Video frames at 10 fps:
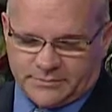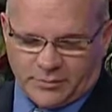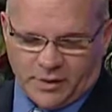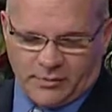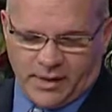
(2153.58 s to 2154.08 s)

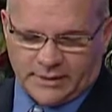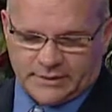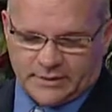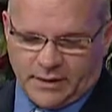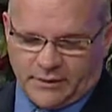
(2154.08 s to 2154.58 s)
Pretty bad
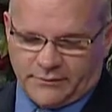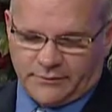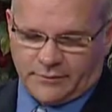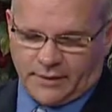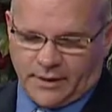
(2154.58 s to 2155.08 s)
stuff.
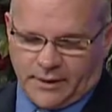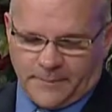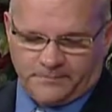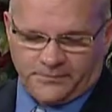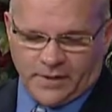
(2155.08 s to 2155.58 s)

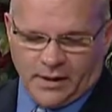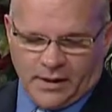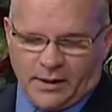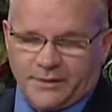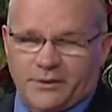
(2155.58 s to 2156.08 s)

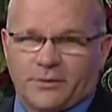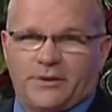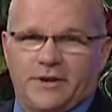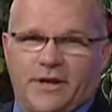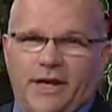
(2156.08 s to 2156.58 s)
Another
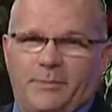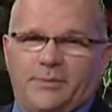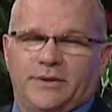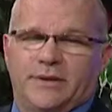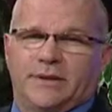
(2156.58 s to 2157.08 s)
thing
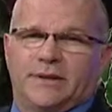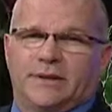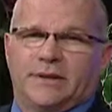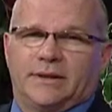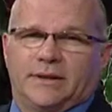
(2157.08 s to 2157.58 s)
happened
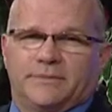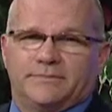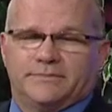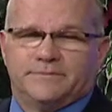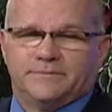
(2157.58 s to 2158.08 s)

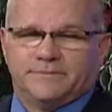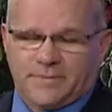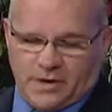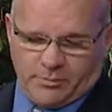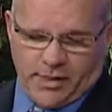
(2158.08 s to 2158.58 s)

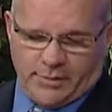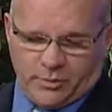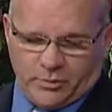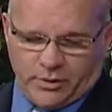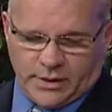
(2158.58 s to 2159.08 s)
in
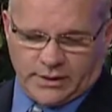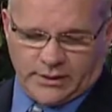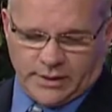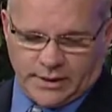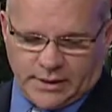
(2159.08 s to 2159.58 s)
Maplewood
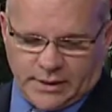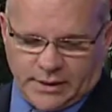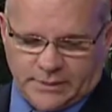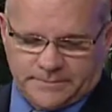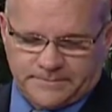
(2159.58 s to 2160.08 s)
in
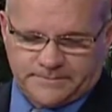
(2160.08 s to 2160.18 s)
the